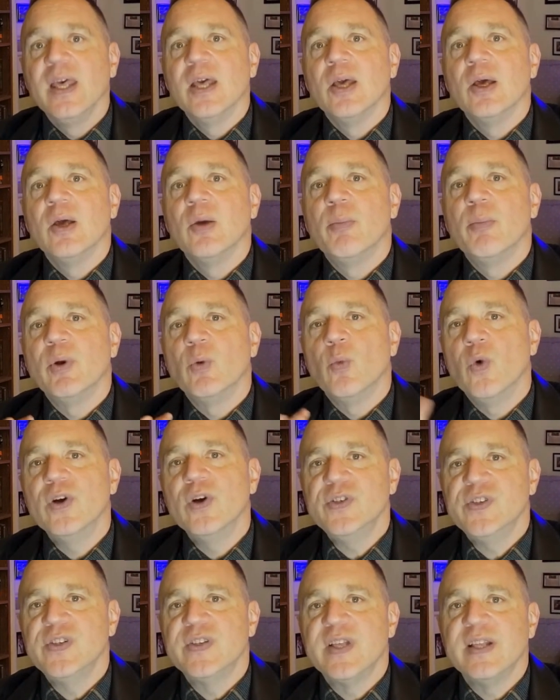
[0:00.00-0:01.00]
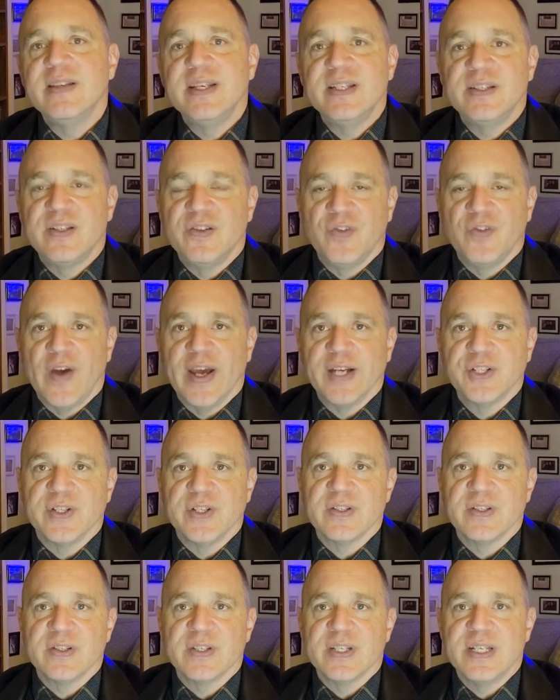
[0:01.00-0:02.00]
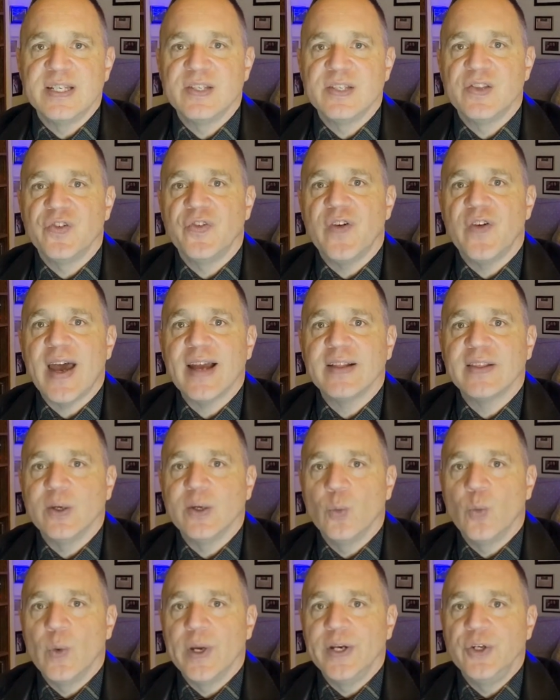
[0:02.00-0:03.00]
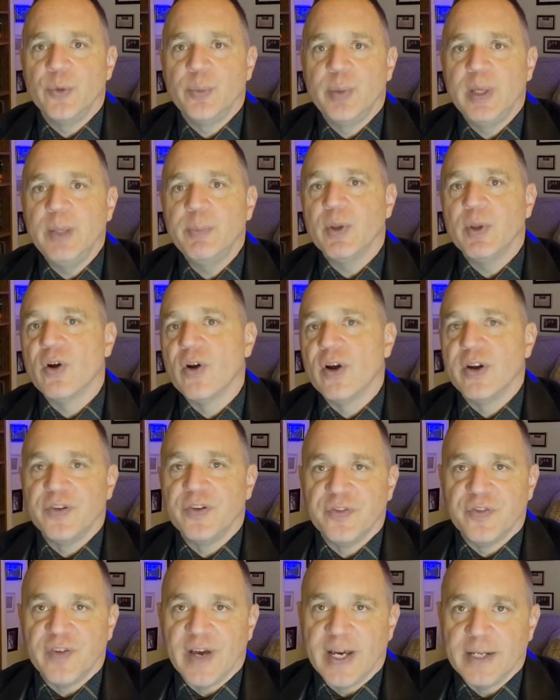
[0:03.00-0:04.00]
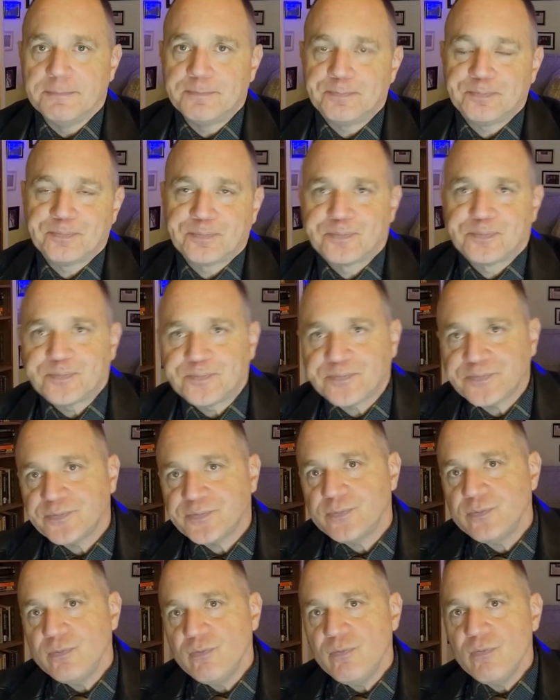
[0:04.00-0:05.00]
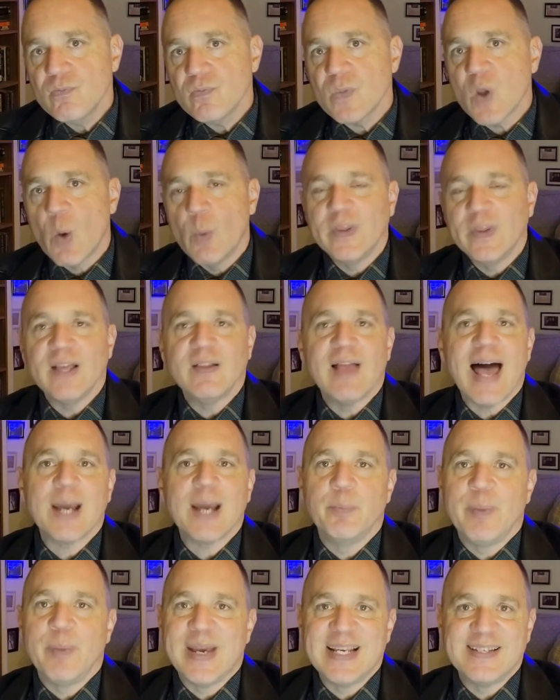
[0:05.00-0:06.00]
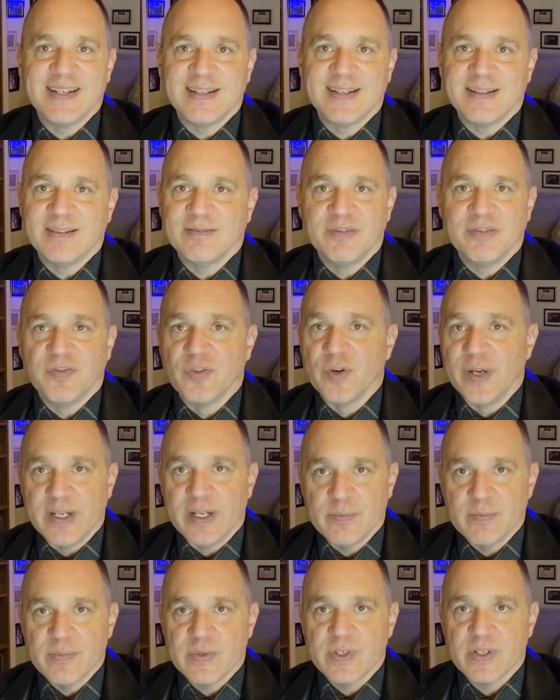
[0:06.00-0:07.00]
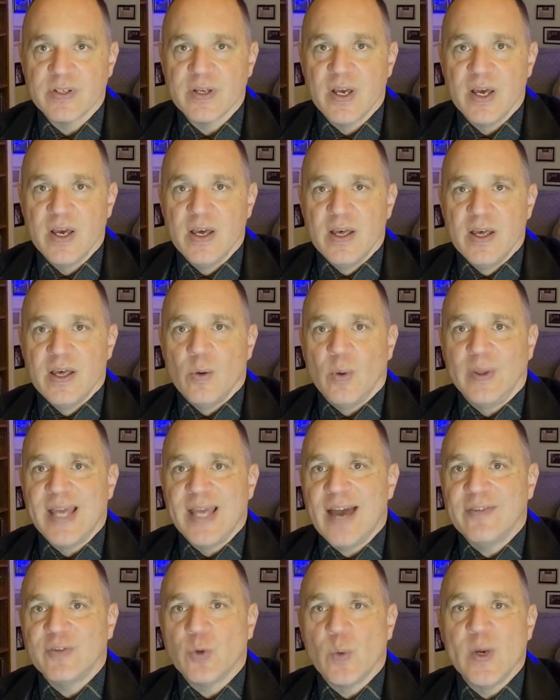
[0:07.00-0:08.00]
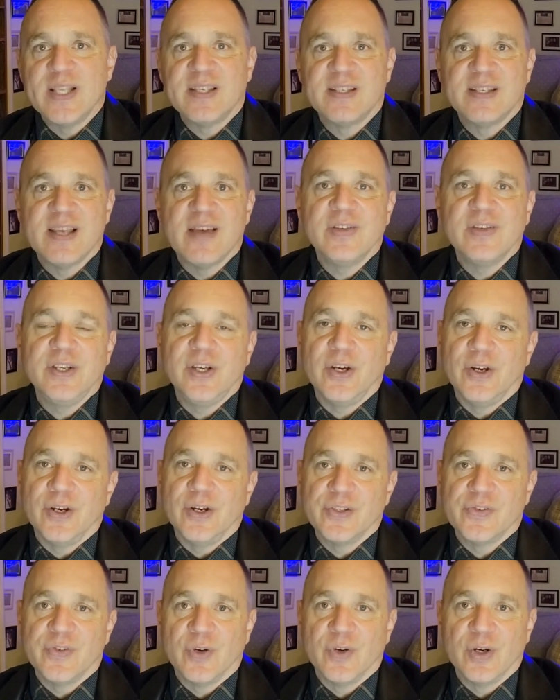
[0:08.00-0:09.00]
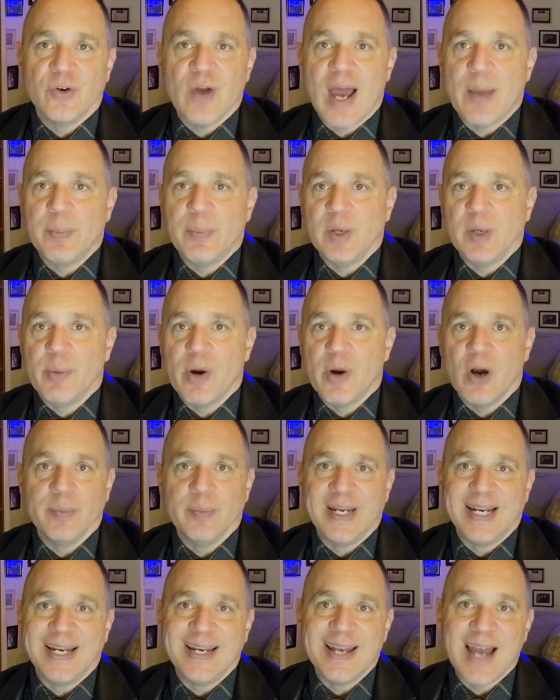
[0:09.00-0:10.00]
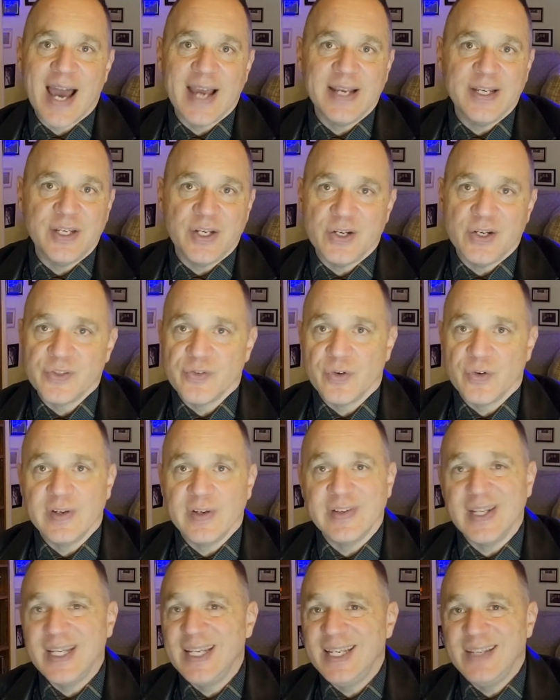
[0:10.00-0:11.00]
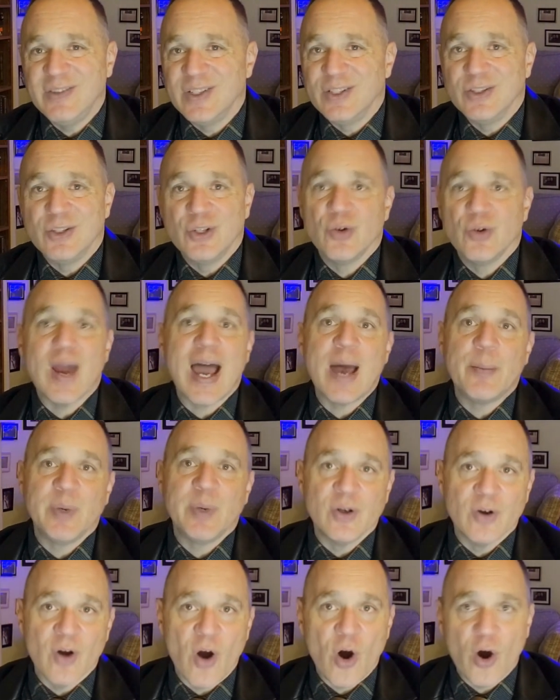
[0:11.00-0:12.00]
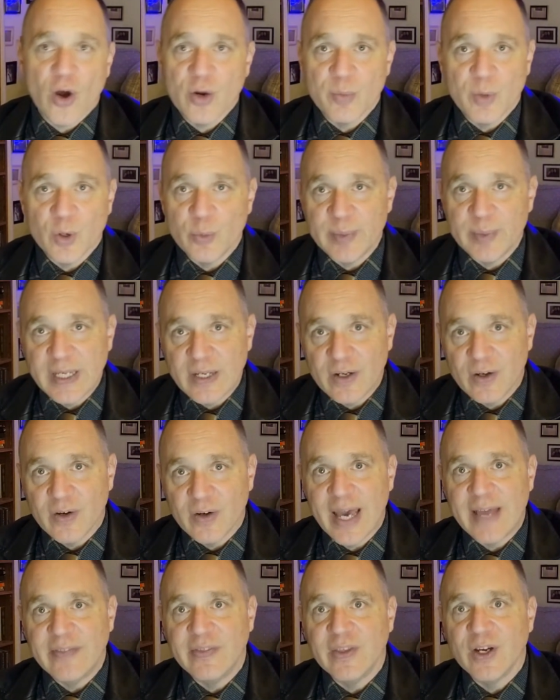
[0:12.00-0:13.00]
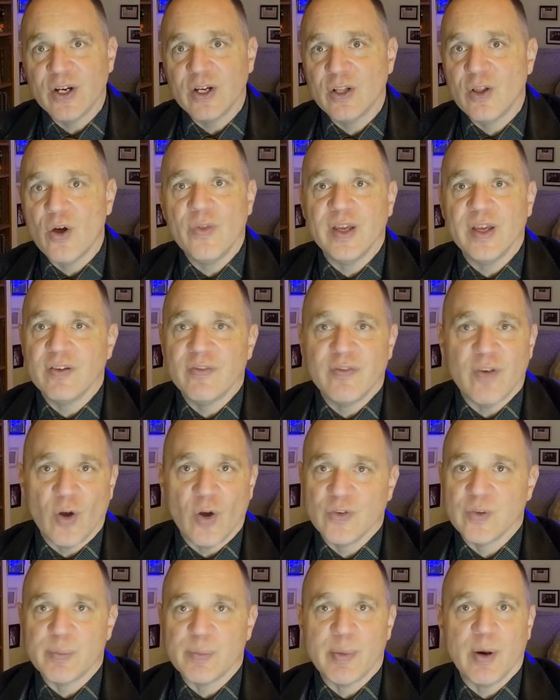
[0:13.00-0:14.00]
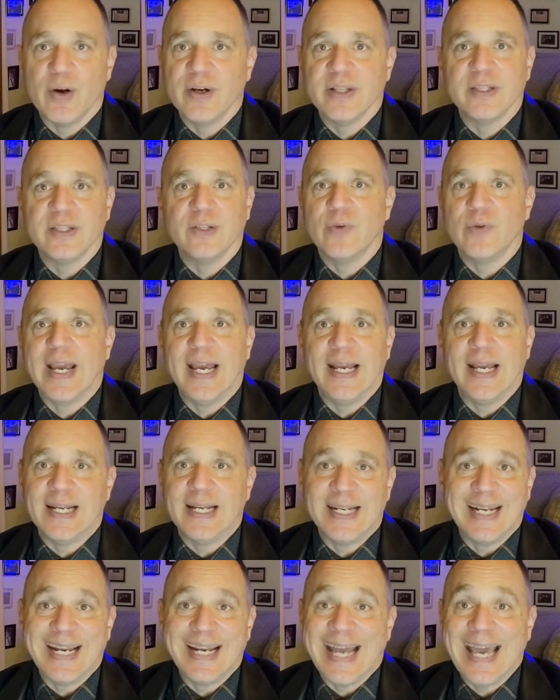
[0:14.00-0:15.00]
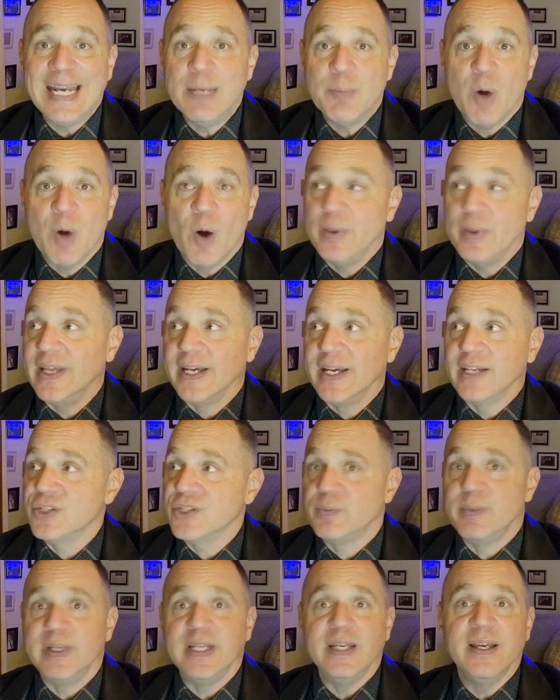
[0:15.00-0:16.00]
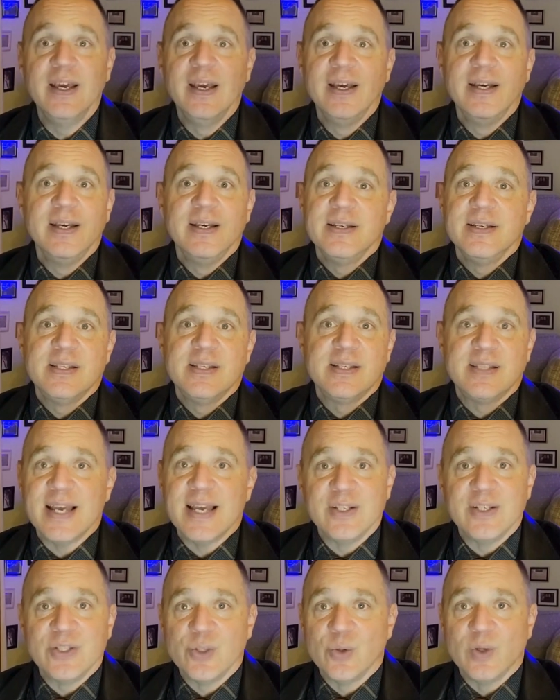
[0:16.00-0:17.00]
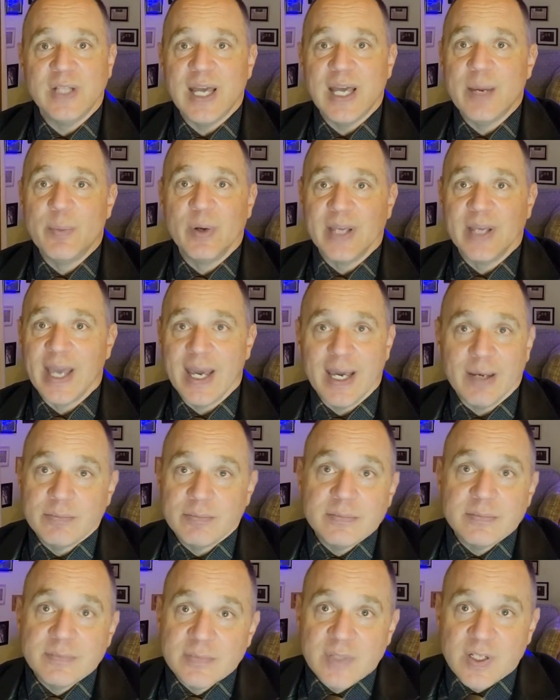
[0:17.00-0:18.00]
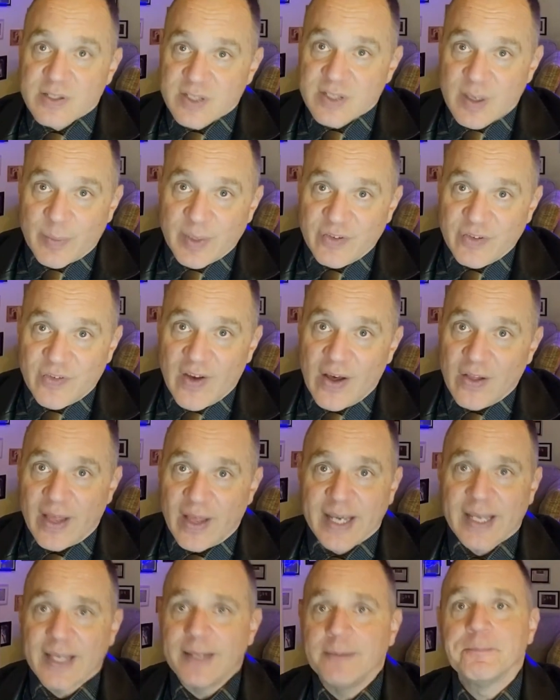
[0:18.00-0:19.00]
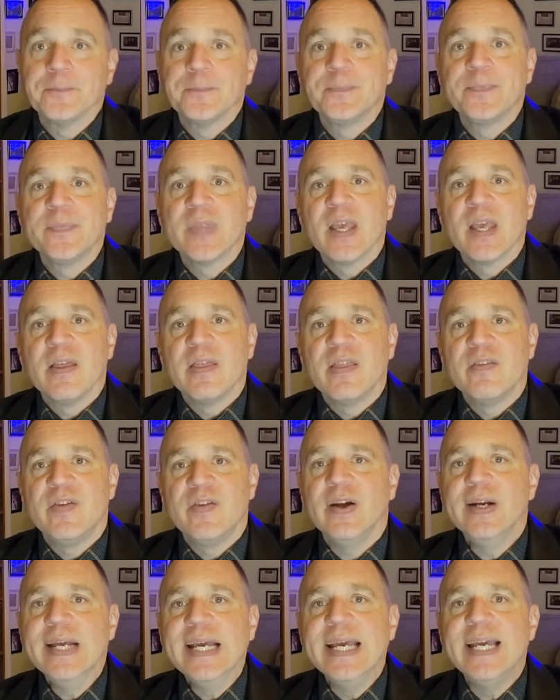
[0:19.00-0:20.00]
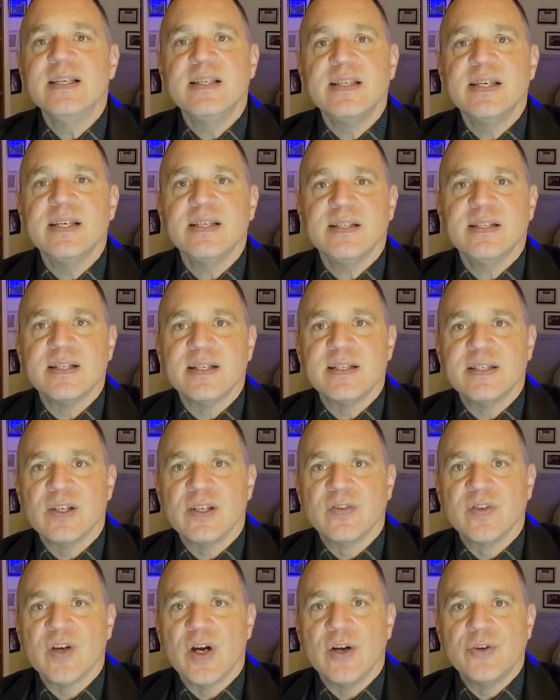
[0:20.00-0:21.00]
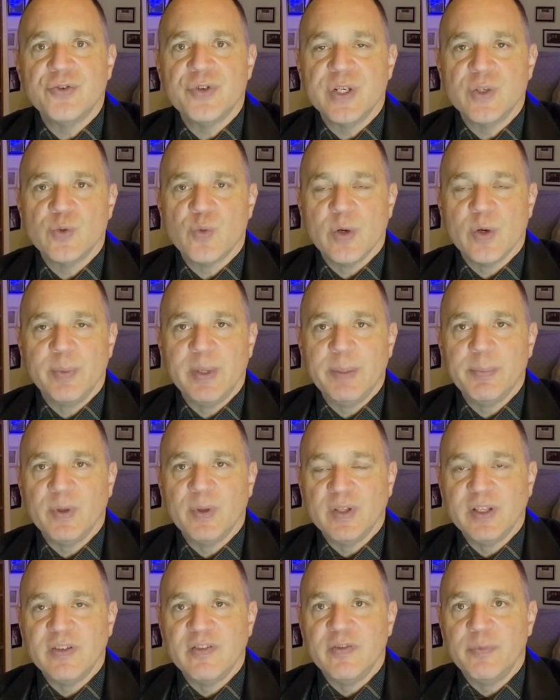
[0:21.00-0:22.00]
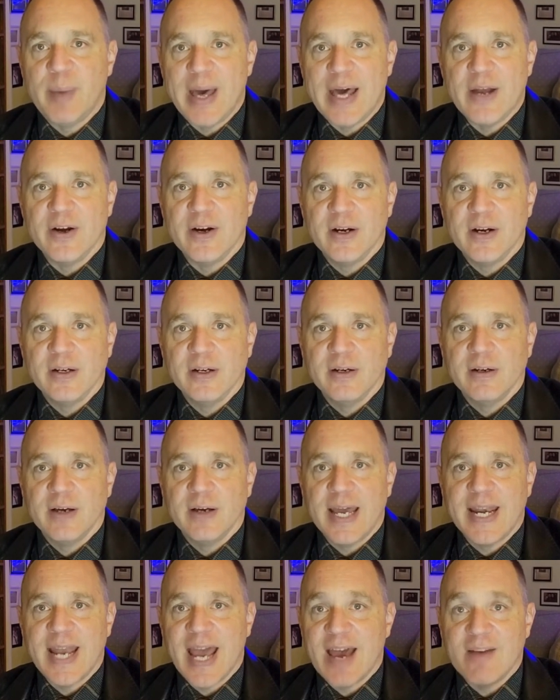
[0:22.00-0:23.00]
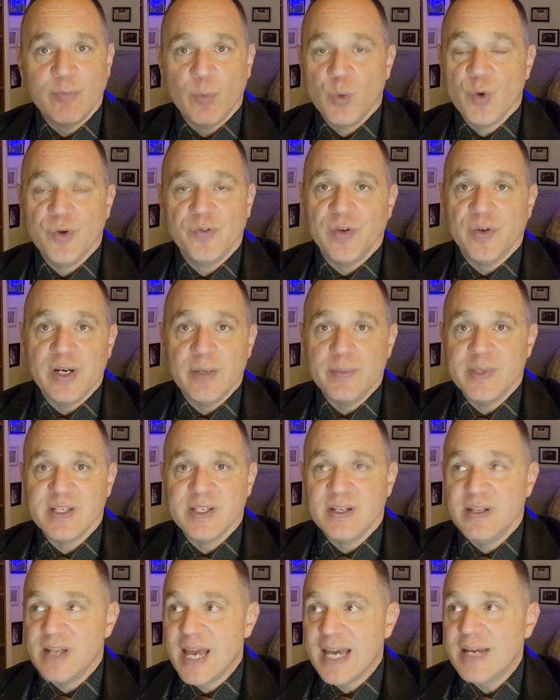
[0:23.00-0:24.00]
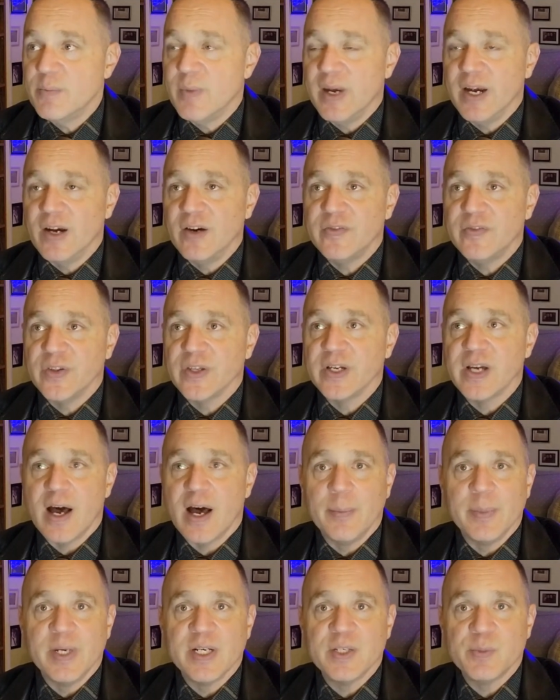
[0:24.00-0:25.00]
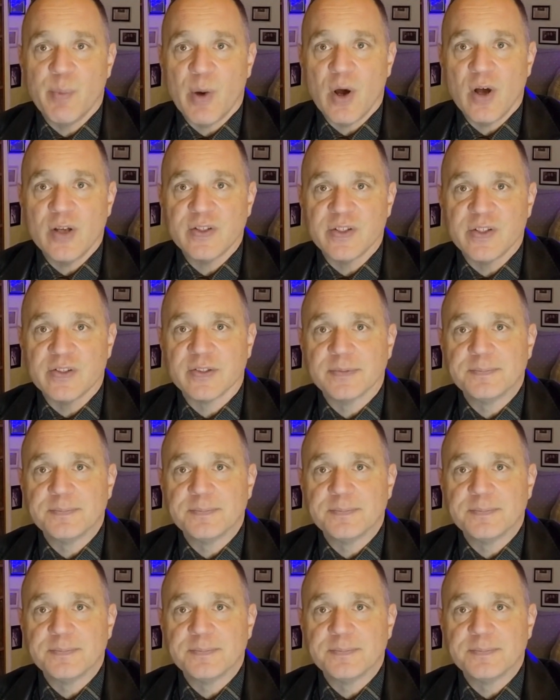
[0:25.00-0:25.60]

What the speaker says: But worse than these defections is the fact that when your people are underfed, when they lack basic freedoms, when they have to wait 7 years for a crappy apartment and 9 years for an even crappier automobile, and their clothing falls apart in the rain, and at any moment they can just be sent to a labor camp because somebody felt like it, the very existence of countries where people live better and have more freedom is a nightmare for the communist bosses.